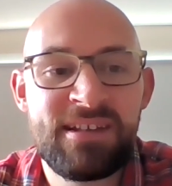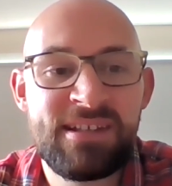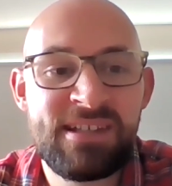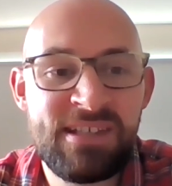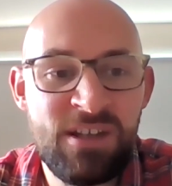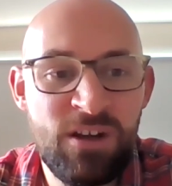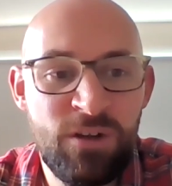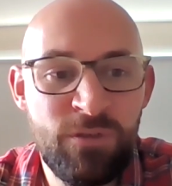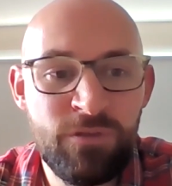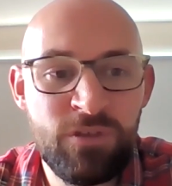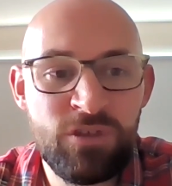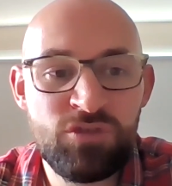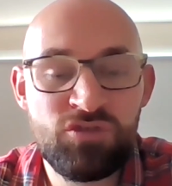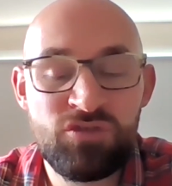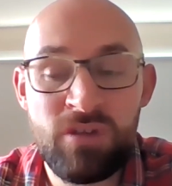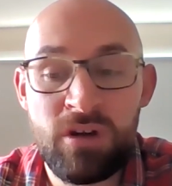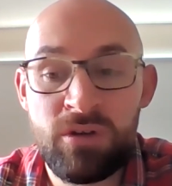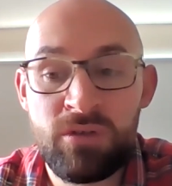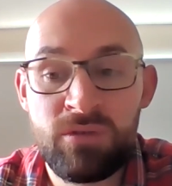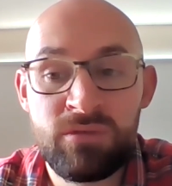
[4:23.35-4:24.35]

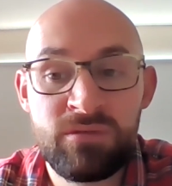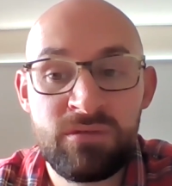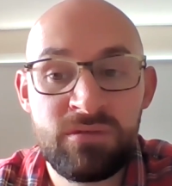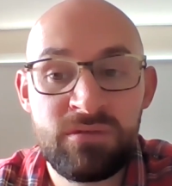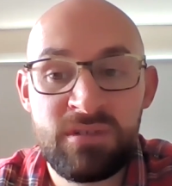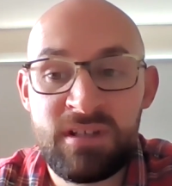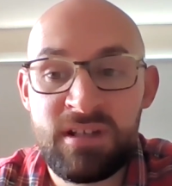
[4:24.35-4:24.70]
self-control,